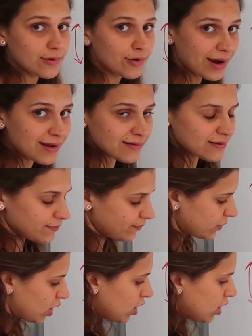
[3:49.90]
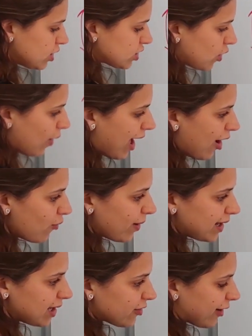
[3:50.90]
Right? So how
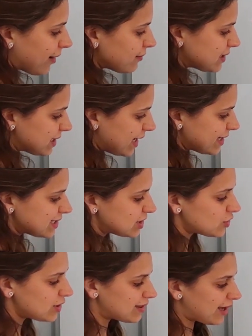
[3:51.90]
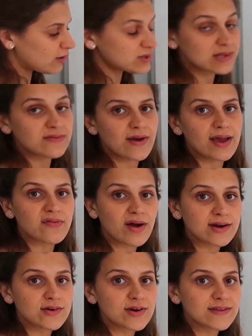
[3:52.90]
many grams is
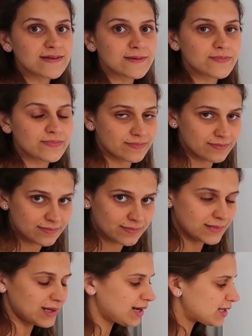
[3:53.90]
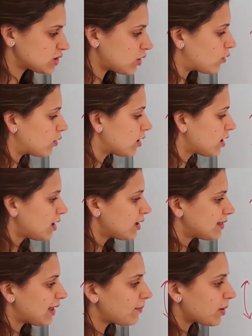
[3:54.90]
3500? Let's go.
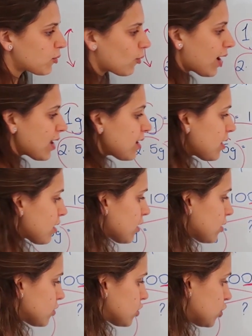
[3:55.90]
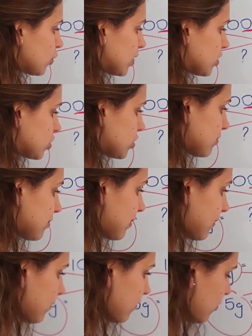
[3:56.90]
Number 1, switch.
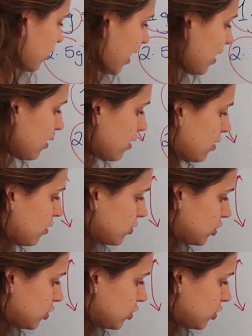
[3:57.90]
Okay?